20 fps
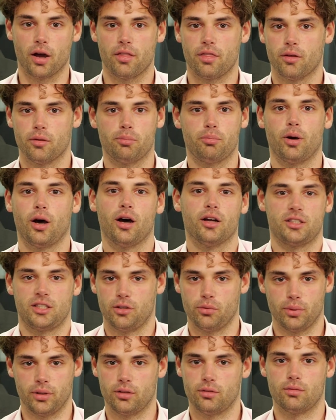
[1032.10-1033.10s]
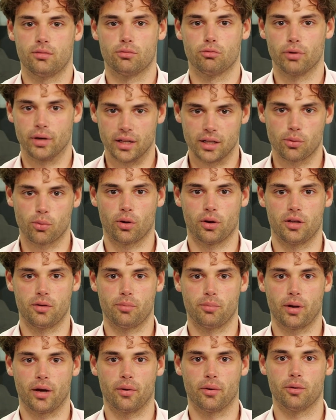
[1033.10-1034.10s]
the party we really want in
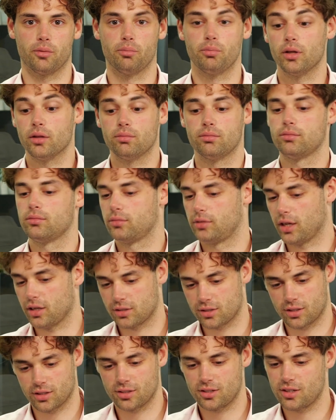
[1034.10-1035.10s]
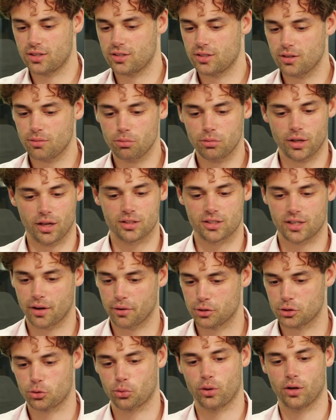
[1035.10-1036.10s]
power. But that's the system, that's how
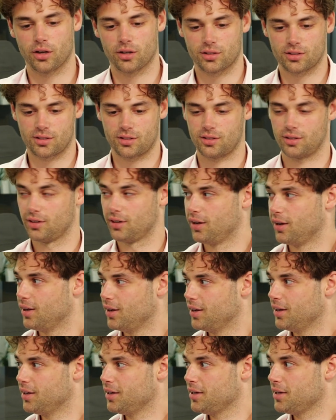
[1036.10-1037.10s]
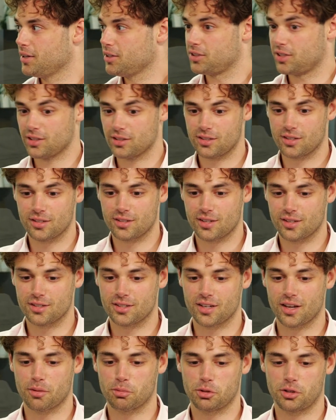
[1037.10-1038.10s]
it's worked since its
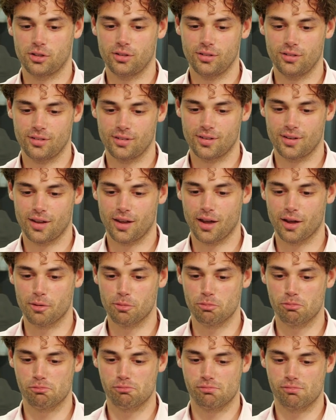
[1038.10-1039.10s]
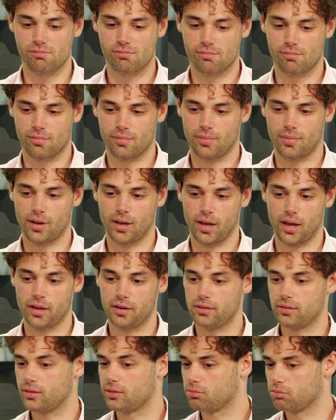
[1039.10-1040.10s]
inception,
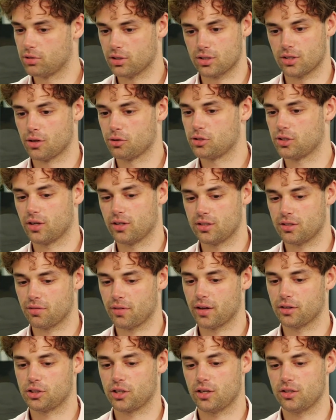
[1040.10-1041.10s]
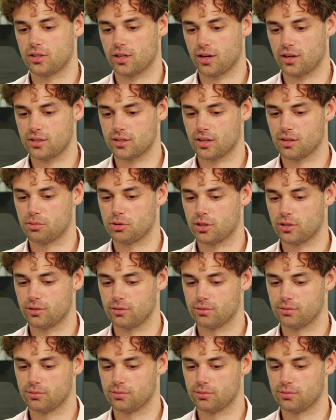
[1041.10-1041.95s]
and there's no signs of that changing anytime soon.